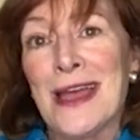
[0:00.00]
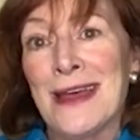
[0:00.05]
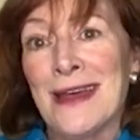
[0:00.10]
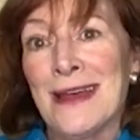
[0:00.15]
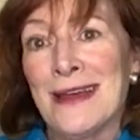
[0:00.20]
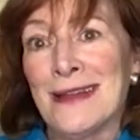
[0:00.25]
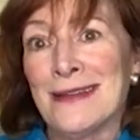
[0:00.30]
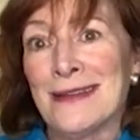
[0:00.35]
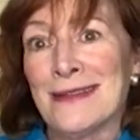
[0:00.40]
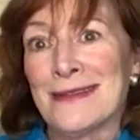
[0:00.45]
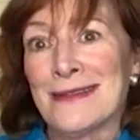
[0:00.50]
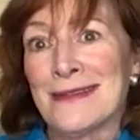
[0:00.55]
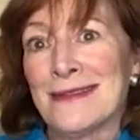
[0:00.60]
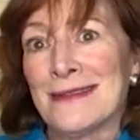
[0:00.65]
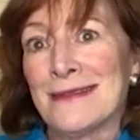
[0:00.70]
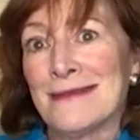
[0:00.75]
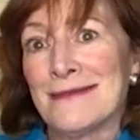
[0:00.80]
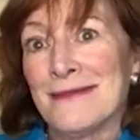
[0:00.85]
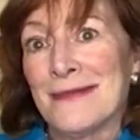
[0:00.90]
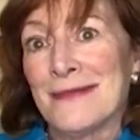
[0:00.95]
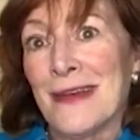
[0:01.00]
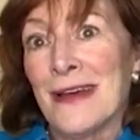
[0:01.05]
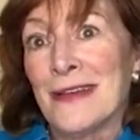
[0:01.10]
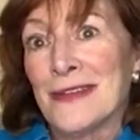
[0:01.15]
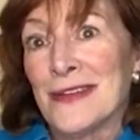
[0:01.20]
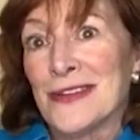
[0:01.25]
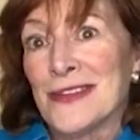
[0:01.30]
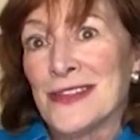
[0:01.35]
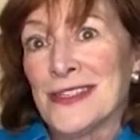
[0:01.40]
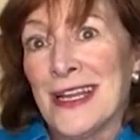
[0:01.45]
and
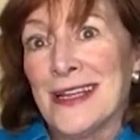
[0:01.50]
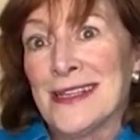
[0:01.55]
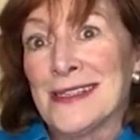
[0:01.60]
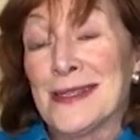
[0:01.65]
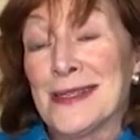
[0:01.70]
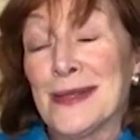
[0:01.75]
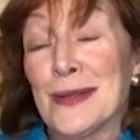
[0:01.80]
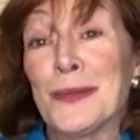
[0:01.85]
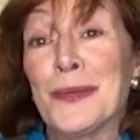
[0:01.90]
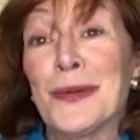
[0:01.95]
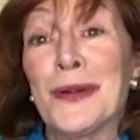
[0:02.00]
understands their